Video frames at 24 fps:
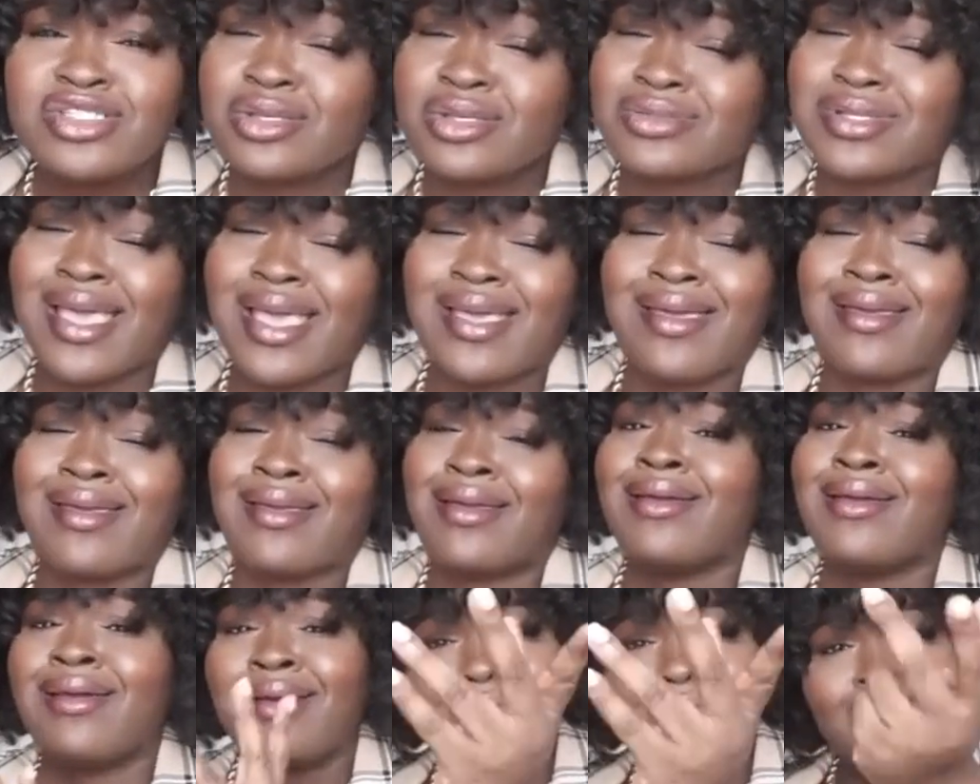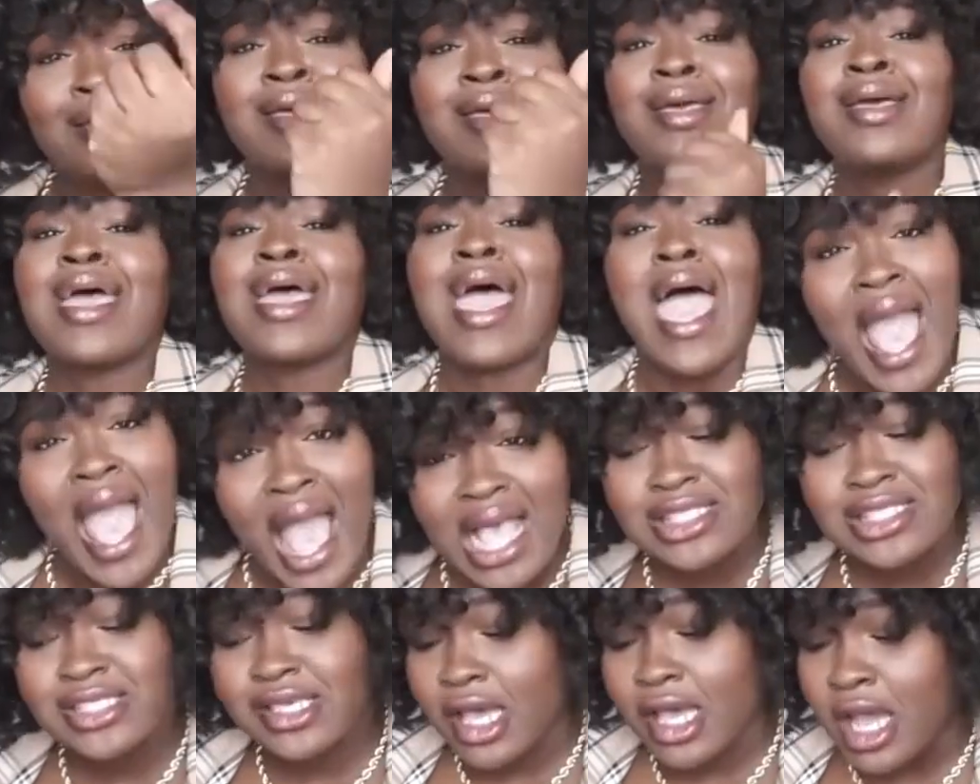So I was like,
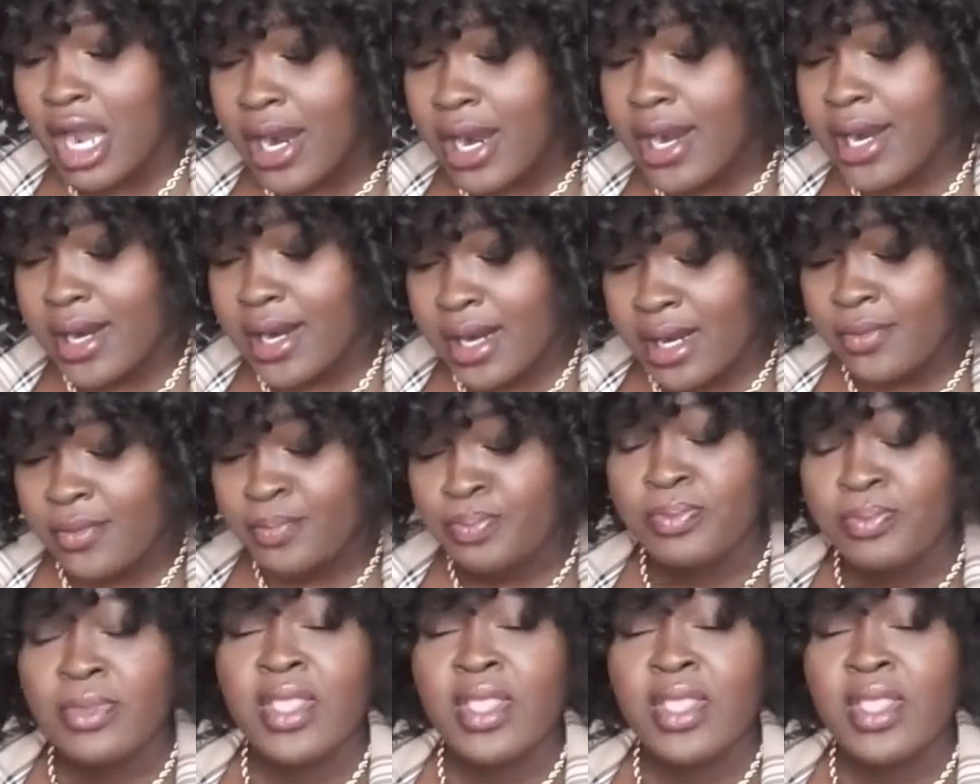add to cart.